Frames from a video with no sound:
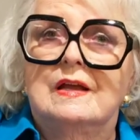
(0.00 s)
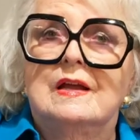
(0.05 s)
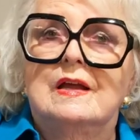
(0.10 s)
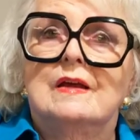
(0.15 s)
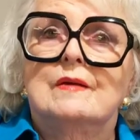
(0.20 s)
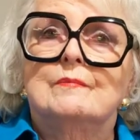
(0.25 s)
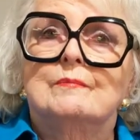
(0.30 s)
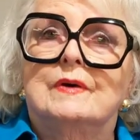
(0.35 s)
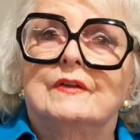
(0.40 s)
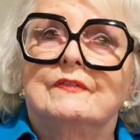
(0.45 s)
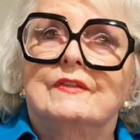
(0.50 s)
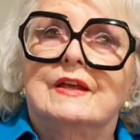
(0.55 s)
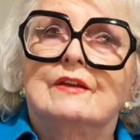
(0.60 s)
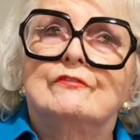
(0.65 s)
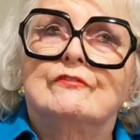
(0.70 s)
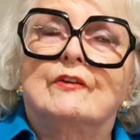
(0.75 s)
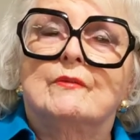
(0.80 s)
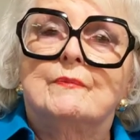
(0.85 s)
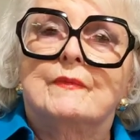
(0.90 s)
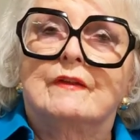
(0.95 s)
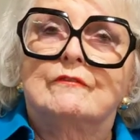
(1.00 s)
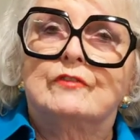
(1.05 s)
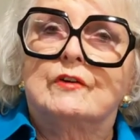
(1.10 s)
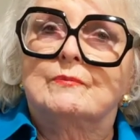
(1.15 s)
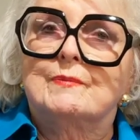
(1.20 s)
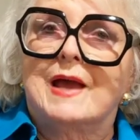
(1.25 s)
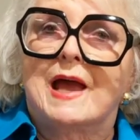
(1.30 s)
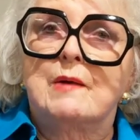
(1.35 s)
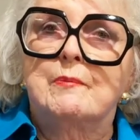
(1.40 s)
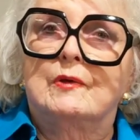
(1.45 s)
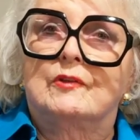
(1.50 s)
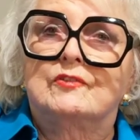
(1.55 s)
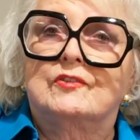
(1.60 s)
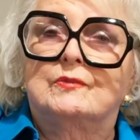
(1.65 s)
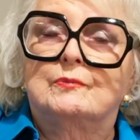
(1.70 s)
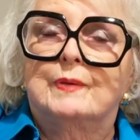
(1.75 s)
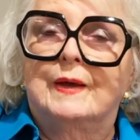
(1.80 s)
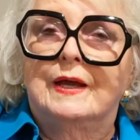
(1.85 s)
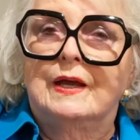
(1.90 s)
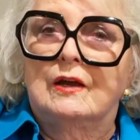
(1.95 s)
But then from apples and
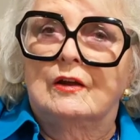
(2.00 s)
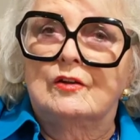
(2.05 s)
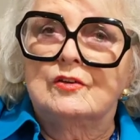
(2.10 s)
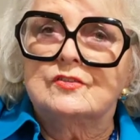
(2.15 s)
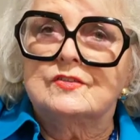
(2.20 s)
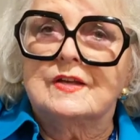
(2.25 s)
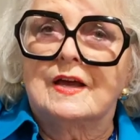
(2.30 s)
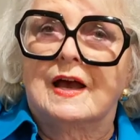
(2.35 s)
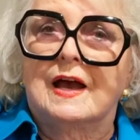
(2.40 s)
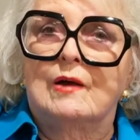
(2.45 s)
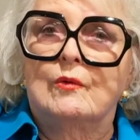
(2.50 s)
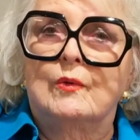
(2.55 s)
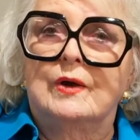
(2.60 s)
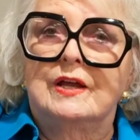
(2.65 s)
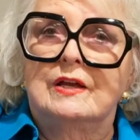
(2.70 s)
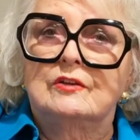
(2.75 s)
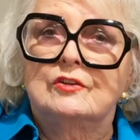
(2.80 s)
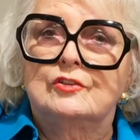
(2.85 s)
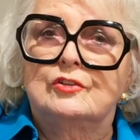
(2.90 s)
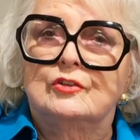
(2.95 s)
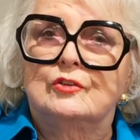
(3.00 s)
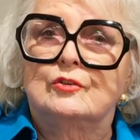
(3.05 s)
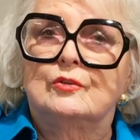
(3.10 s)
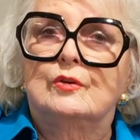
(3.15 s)
pears, I went to